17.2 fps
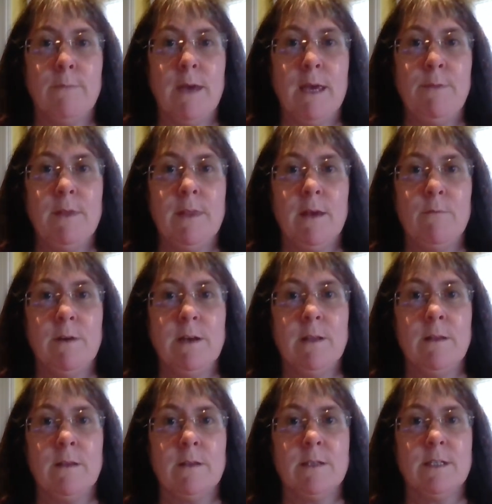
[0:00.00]
maybe they
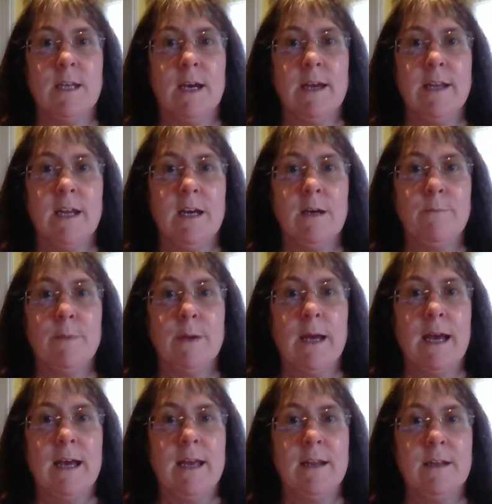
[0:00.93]
will sign up
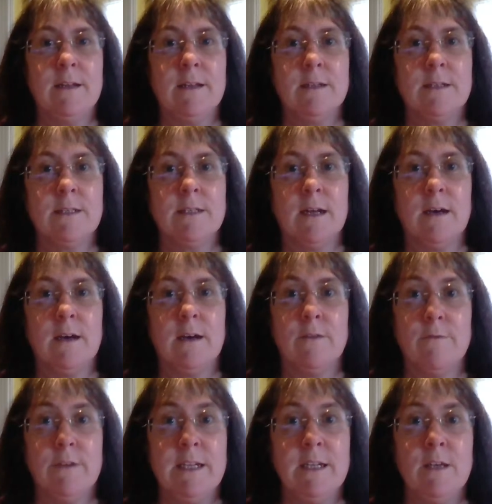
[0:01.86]
and
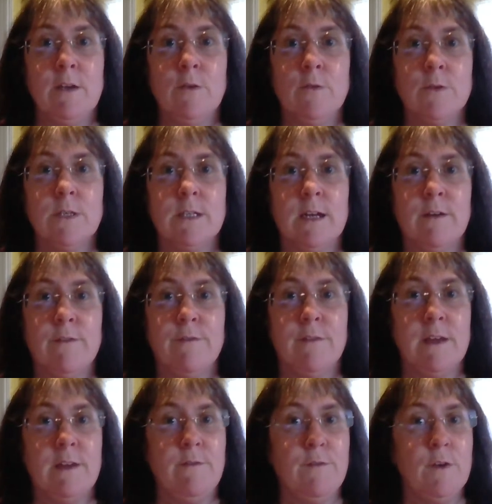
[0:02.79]
start reading your
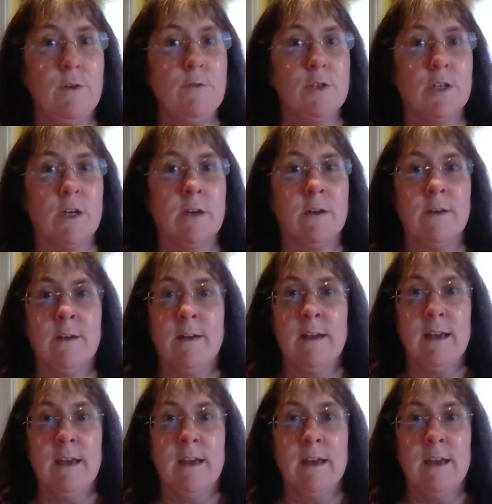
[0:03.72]
stuff in future.